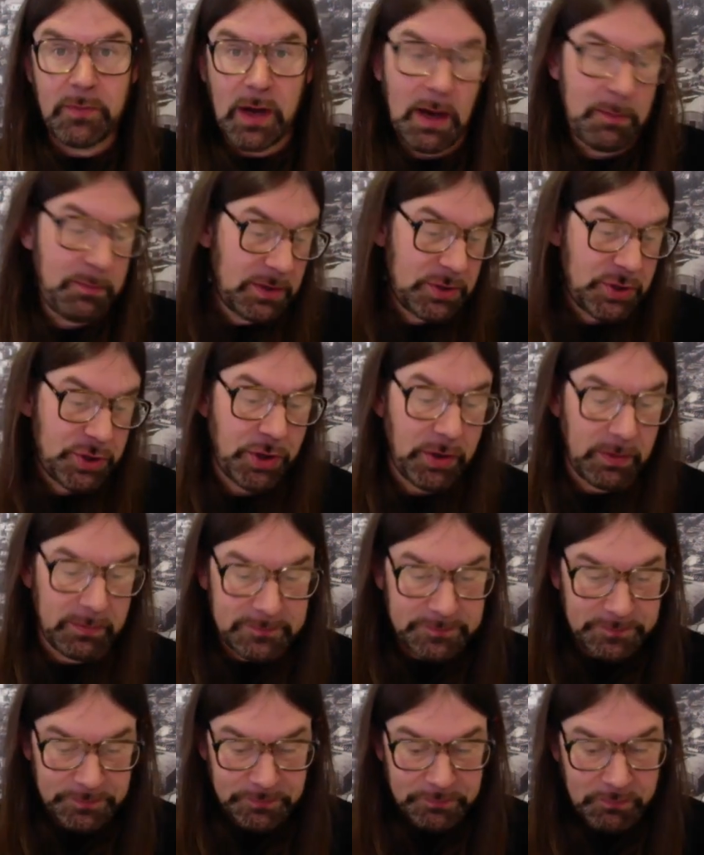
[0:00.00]
I'm not
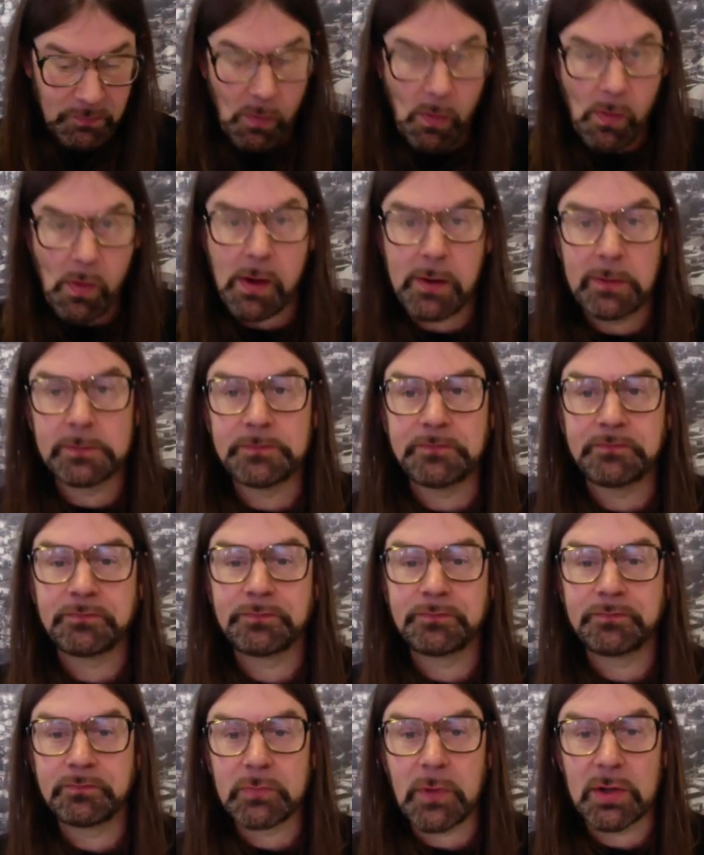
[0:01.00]
sure.
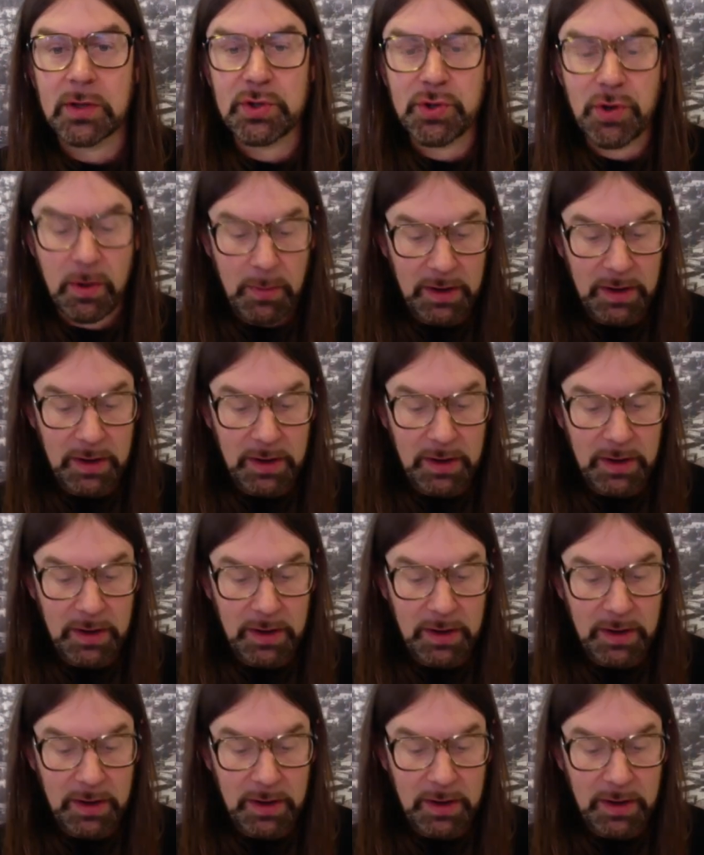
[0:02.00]
Not sure